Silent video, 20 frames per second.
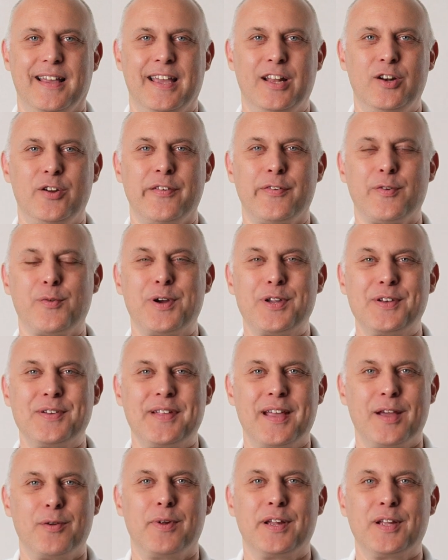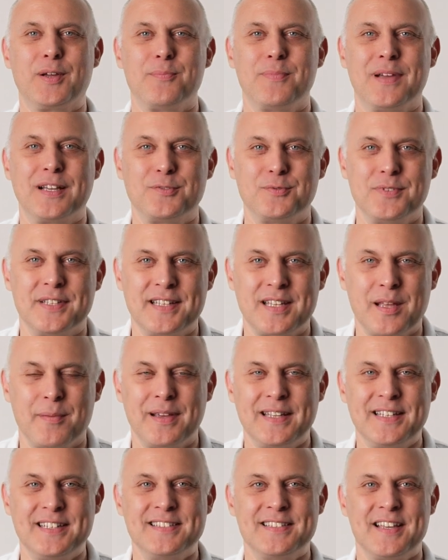Hello everyone and welcome back to Data
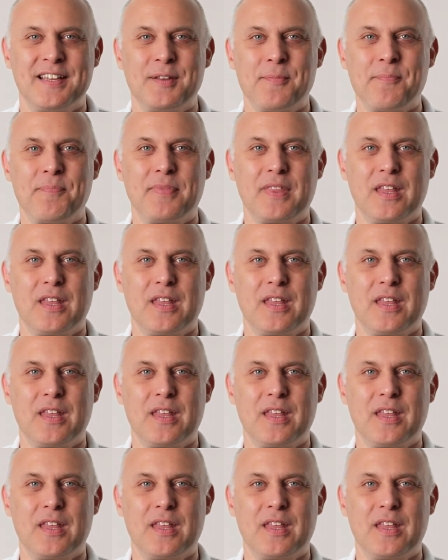by Design.